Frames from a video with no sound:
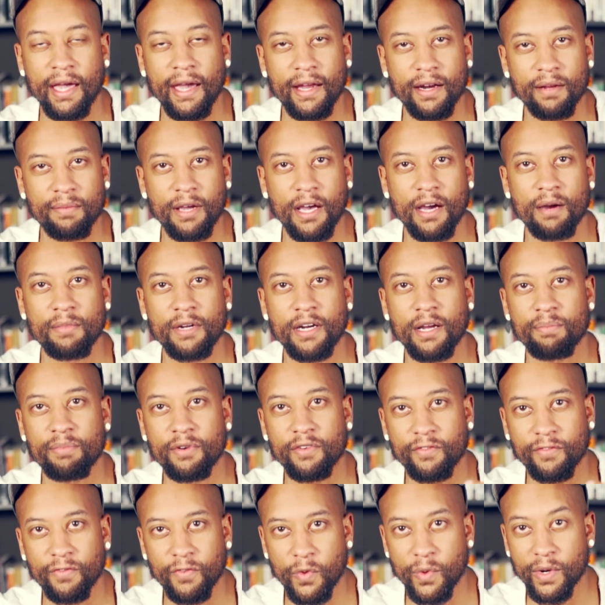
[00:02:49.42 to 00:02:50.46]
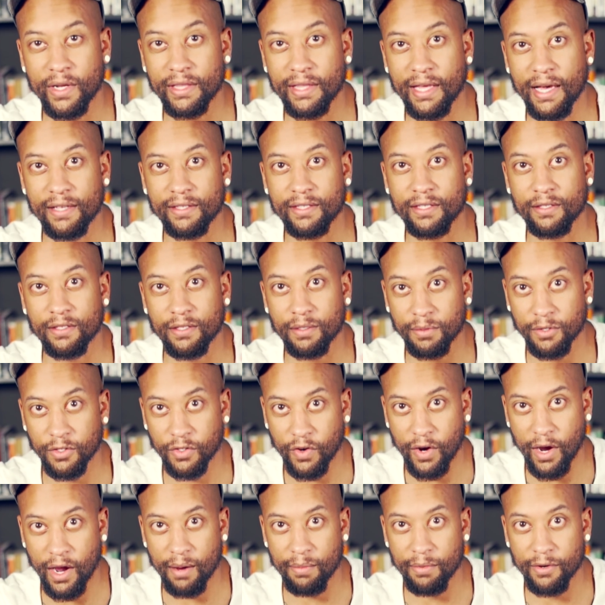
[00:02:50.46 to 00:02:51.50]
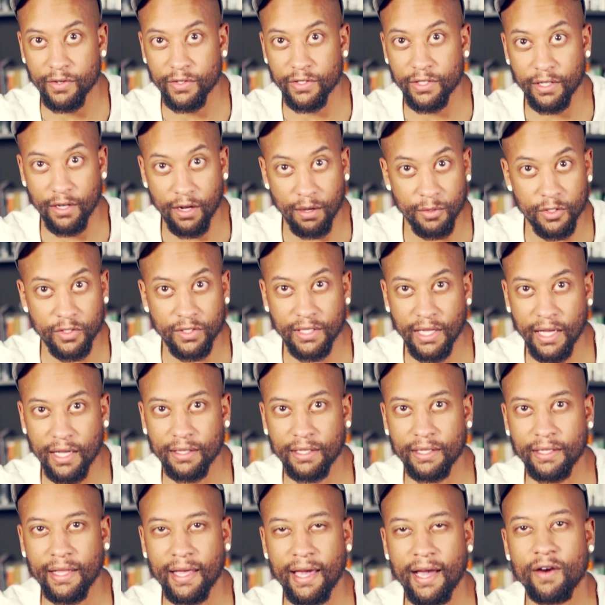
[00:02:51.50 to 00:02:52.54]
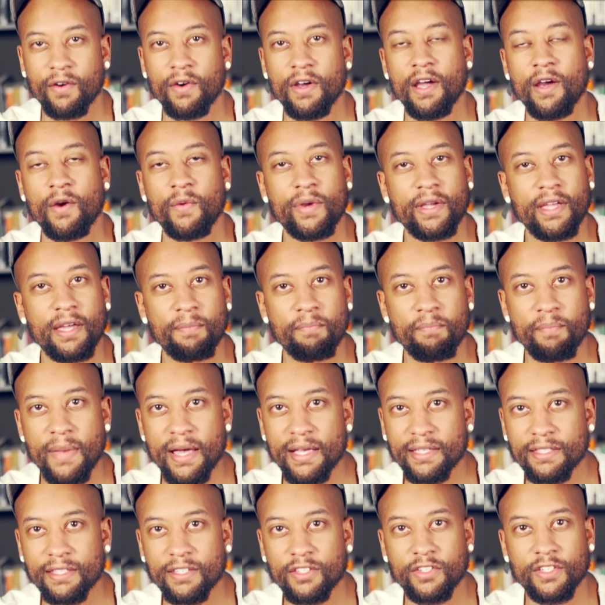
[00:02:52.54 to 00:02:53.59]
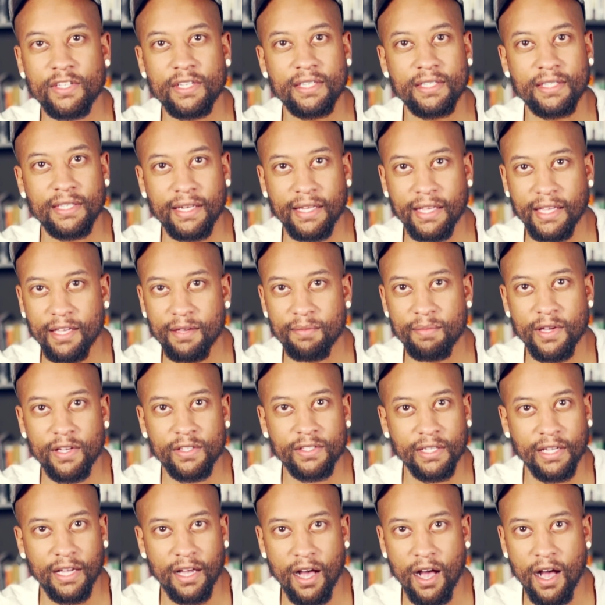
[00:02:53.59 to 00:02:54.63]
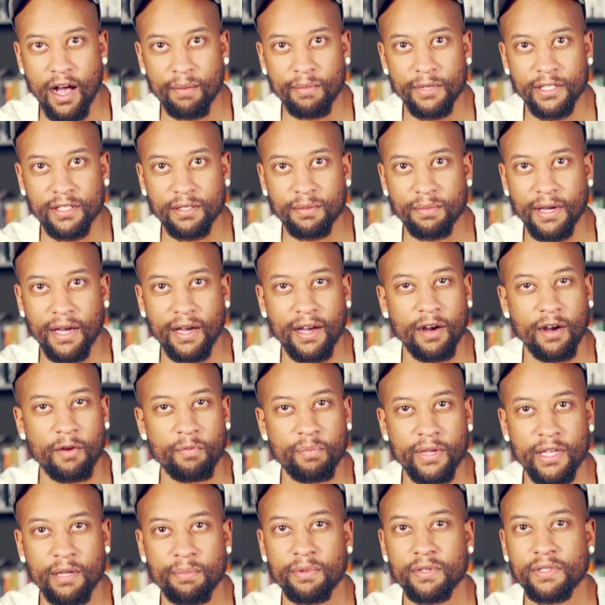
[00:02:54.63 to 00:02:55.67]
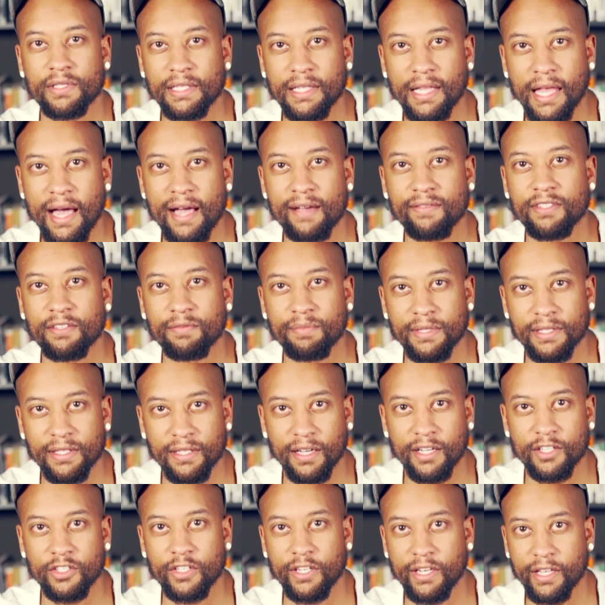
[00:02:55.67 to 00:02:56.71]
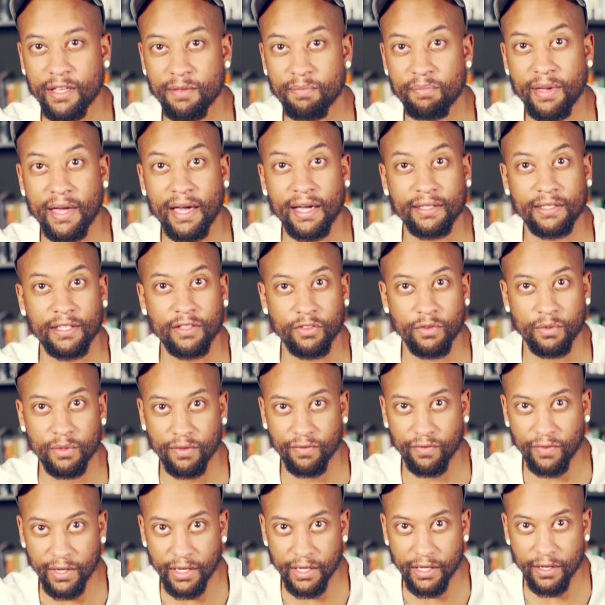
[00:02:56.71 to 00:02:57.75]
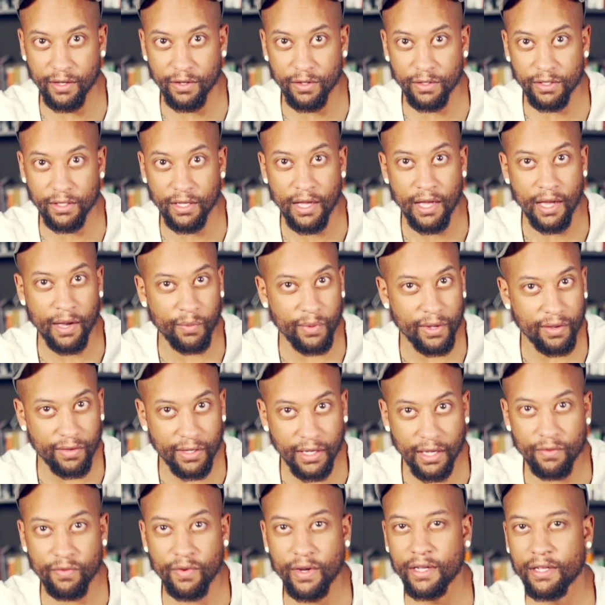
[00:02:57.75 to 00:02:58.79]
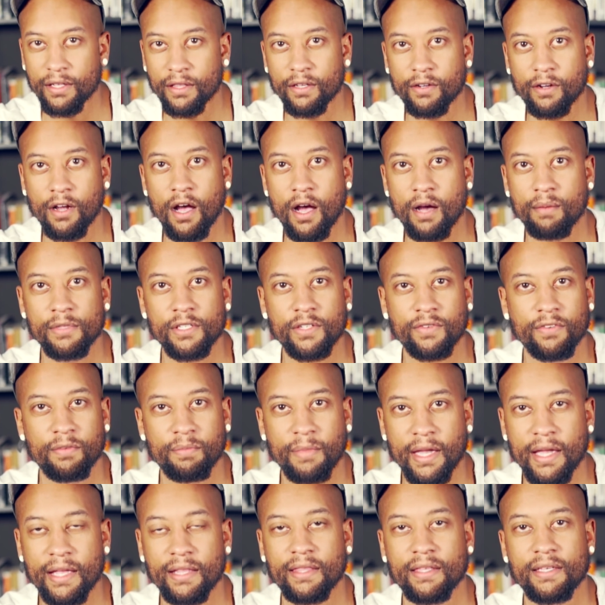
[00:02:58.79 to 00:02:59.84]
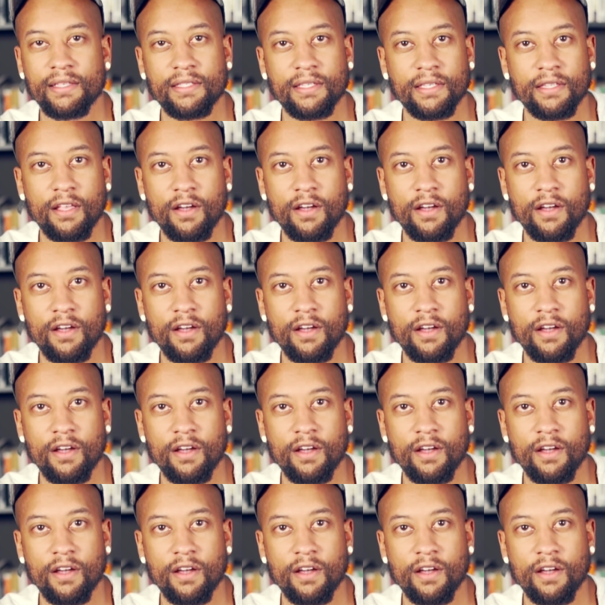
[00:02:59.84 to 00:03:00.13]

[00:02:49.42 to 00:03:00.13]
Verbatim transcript: and I'm coming up on 40,000 subscribers. And almost daily now, we get messages and emails and comments about how people's lives have been touched and impacted through the videos. And we even get regular comments from atheists and